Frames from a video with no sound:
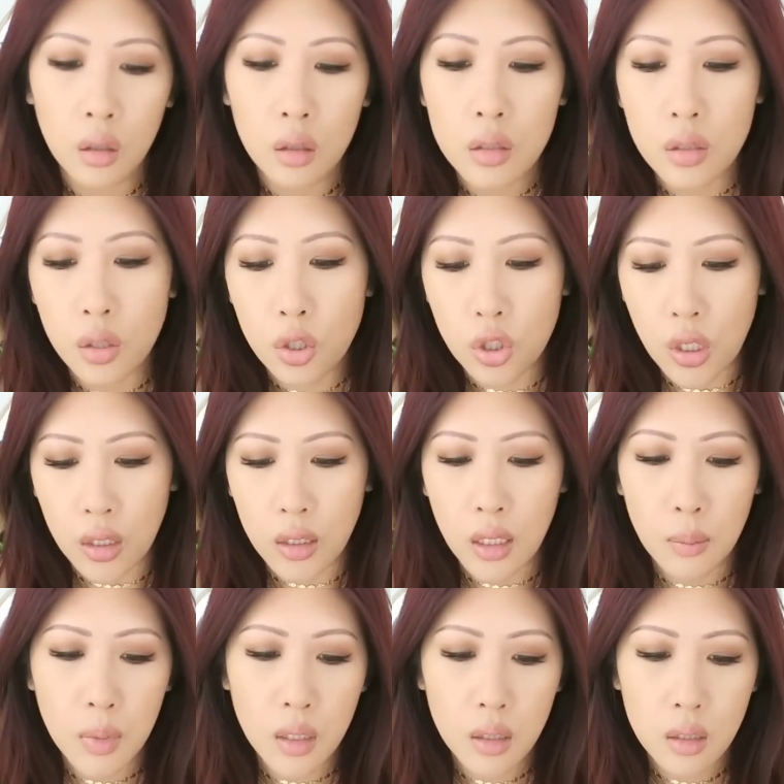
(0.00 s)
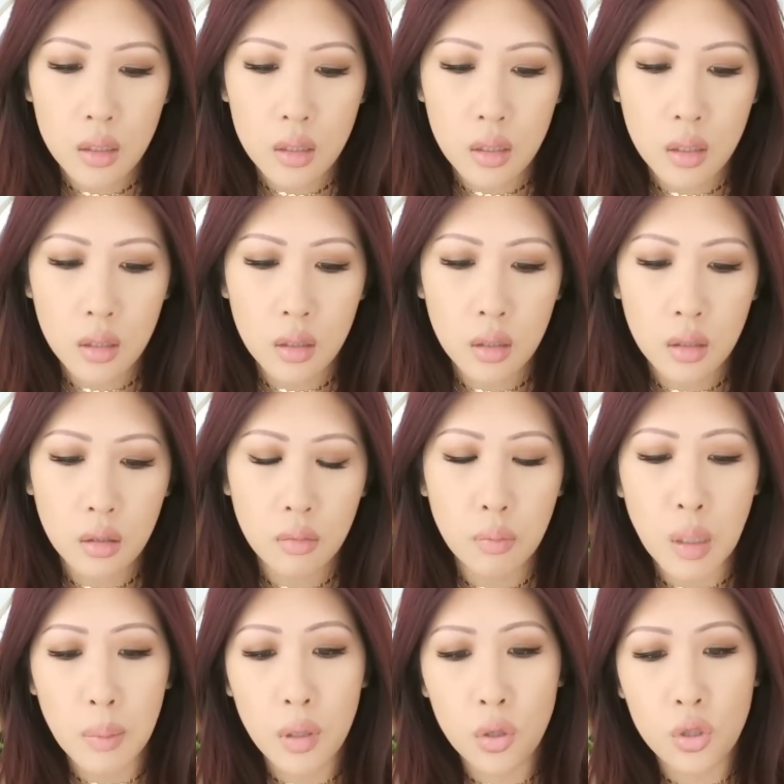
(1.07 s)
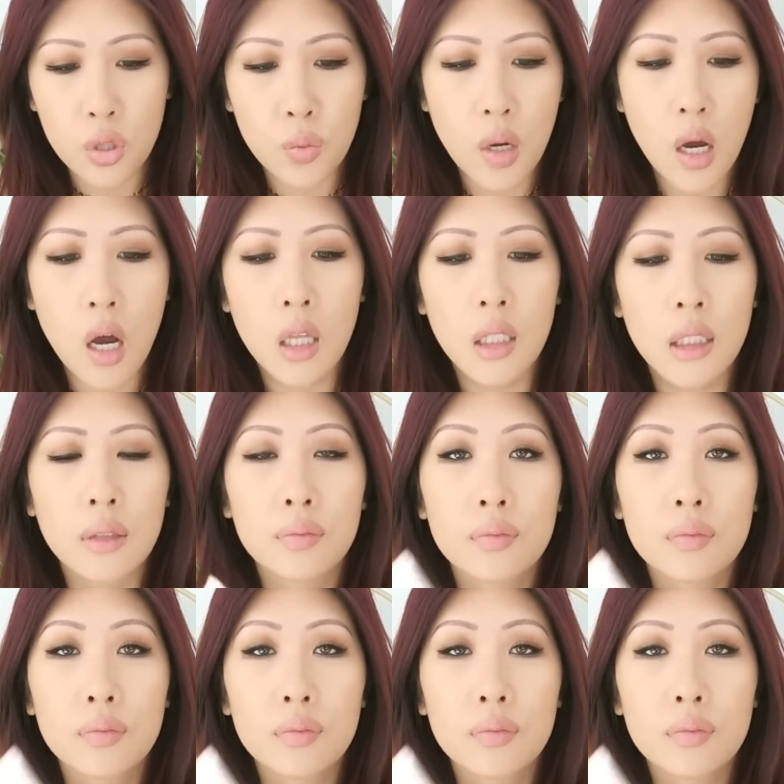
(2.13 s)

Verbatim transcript: Is there a shade name on this? Maybe there's just one color.